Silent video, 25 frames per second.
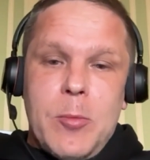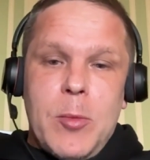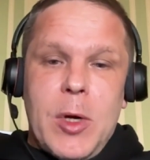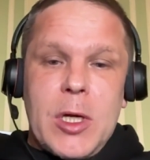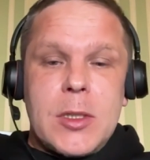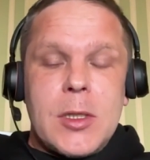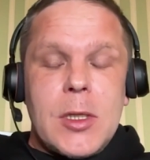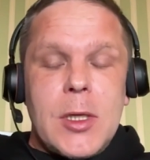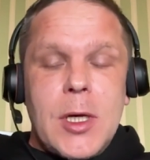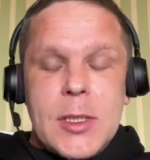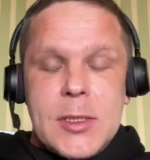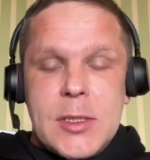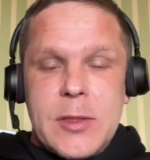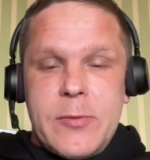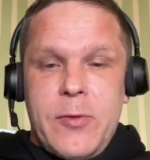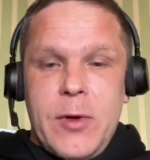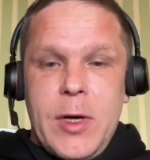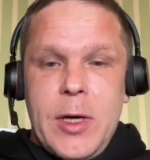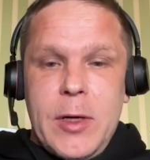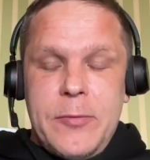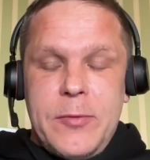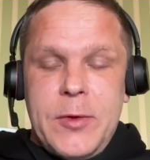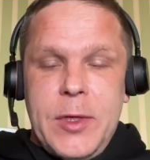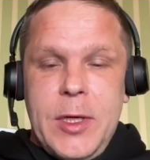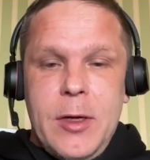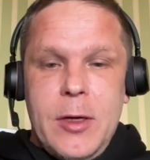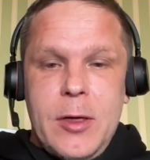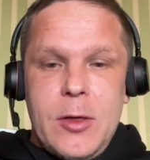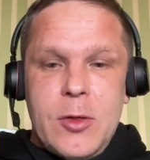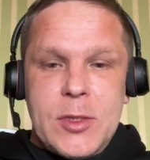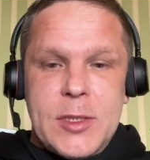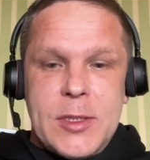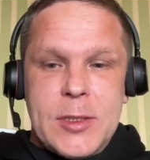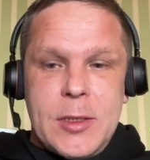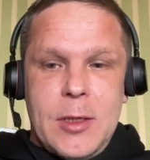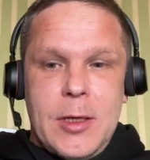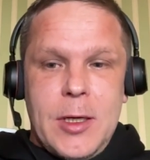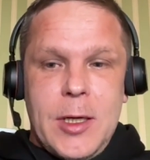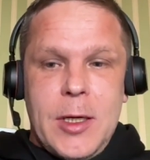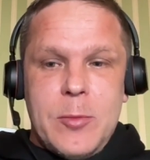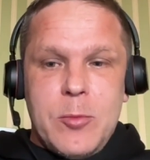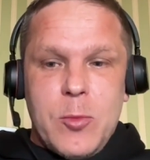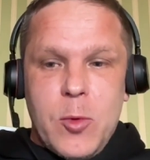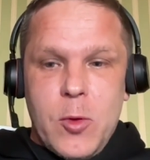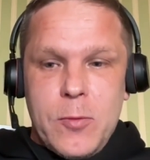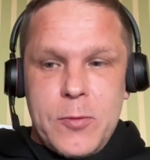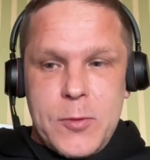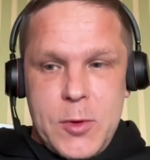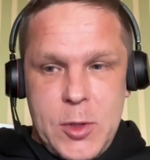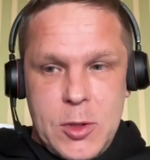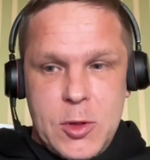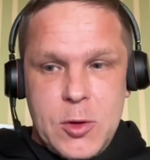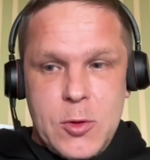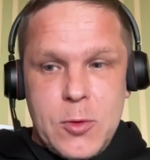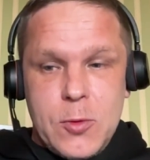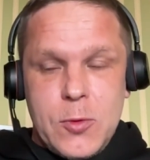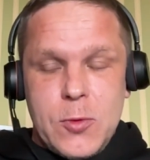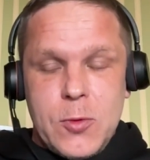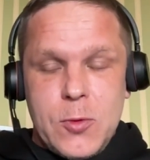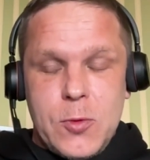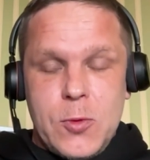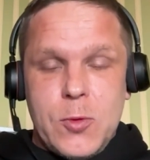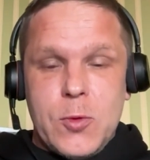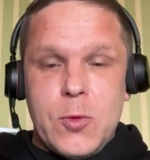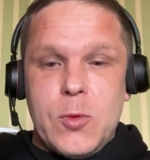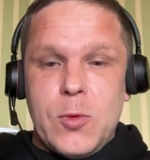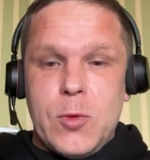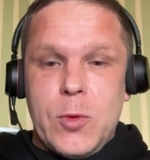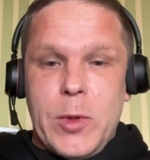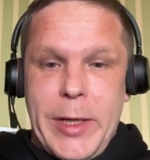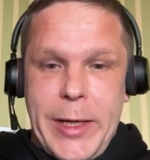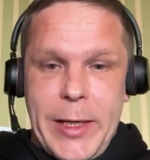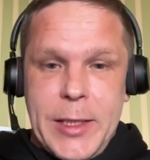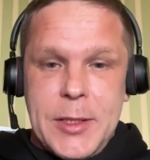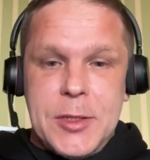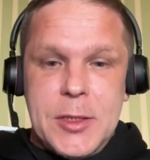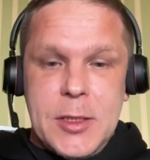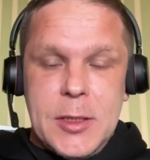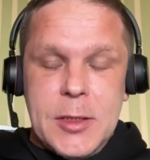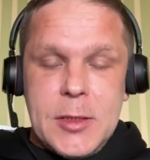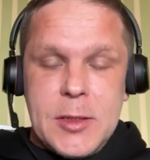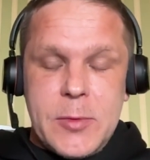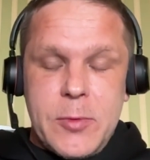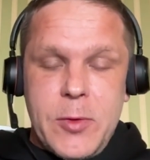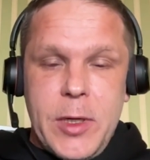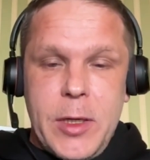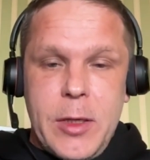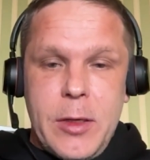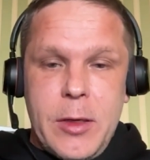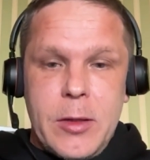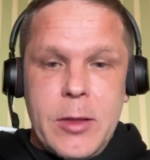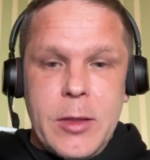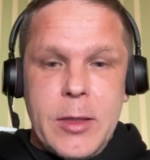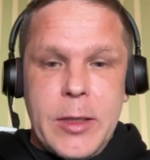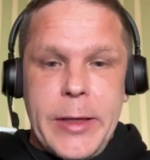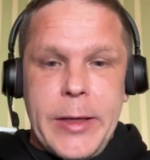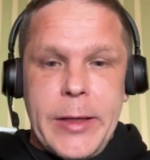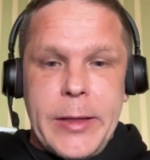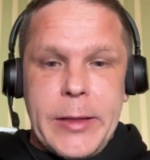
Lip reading: But last 5 years, I moved to IT sphere,